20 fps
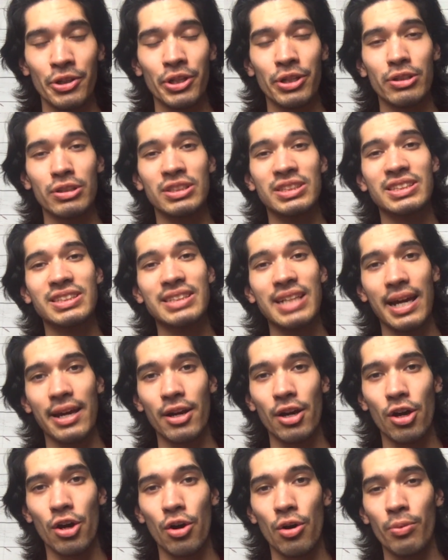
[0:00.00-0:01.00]
You can just stay
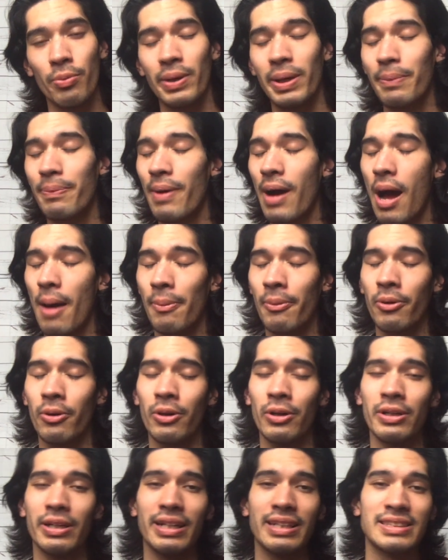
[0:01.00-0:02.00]
home, eat popcorn,